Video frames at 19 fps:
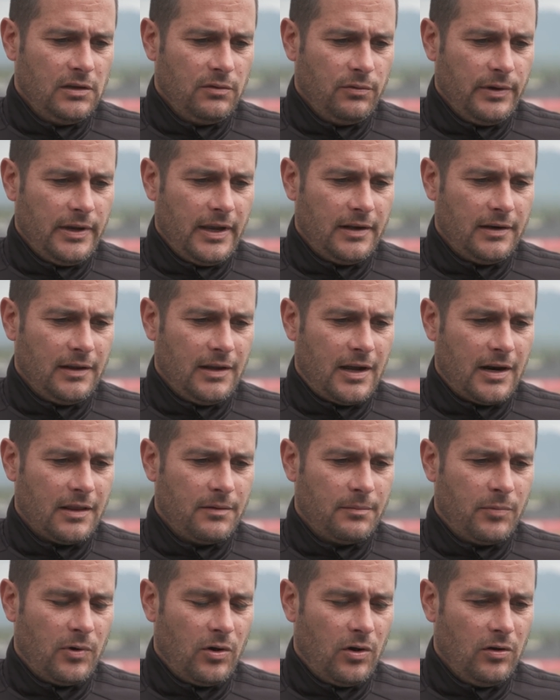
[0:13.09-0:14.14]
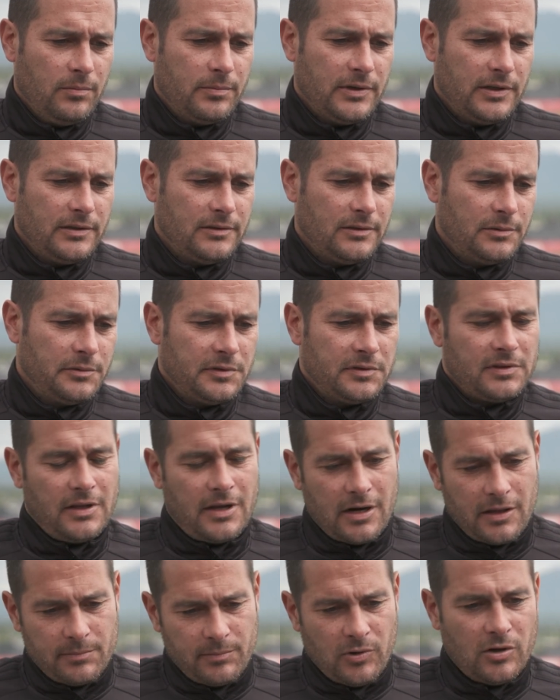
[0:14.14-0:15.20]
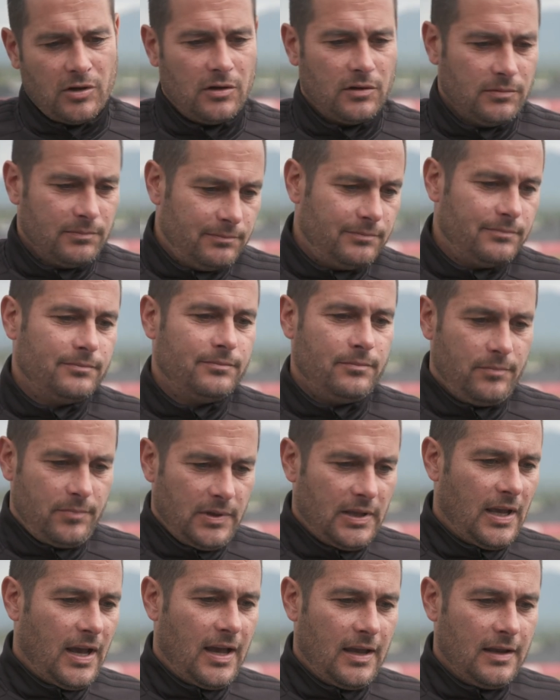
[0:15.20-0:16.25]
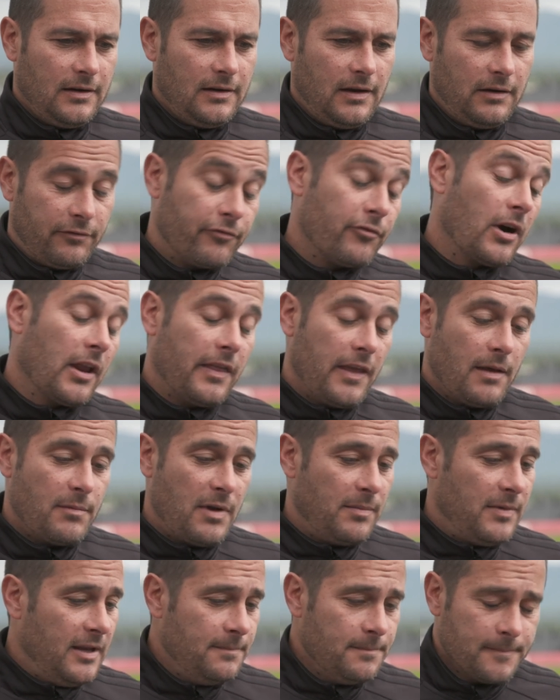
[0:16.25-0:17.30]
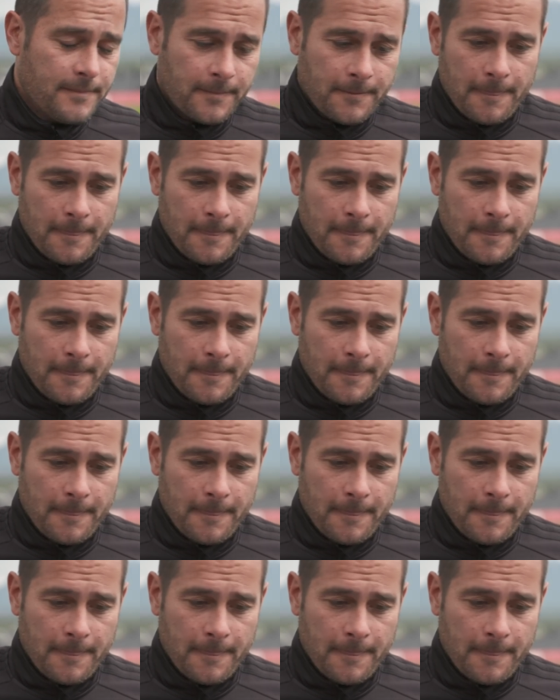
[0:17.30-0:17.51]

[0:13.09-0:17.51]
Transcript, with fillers: We had a lot of the ball, but it was a lot of the ball behind, in front of them, I mean.